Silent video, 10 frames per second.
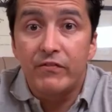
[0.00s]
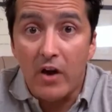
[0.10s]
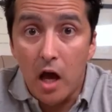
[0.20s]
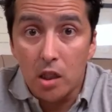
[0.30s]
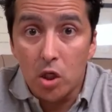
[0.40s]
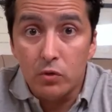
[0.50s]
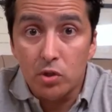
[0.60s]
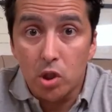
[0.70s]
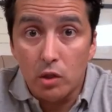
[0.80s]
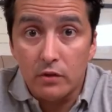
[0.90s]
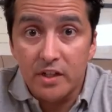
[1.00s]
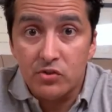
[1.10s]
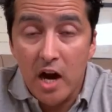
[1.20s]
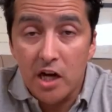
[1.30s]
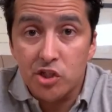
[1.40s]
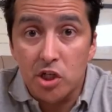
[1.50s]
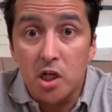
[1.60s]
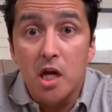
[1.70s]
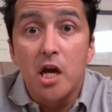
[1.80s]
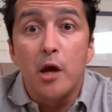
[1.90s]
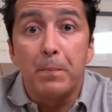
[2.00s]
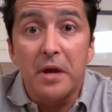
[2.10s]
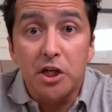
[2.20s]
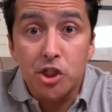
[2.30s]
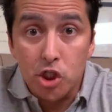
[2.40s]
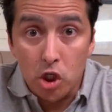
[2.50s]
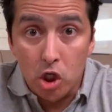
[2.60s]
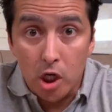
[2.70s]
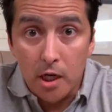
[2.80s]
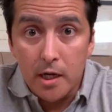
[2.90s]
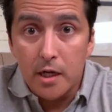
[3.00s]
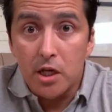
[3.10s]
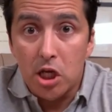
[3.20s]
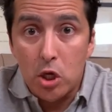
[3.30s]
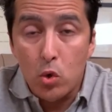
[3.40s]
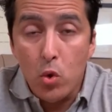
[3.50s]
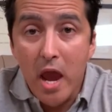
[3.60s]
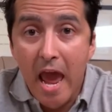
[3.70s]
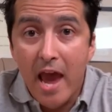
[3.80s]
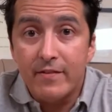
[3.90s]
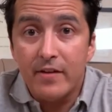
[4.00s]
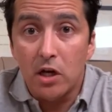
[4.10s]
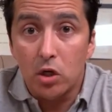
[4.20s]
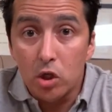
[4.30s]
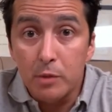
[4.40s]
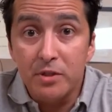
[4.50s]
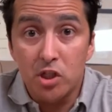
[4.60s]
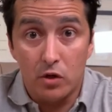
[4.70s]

Follow the law of attraction. Make sure you have a good image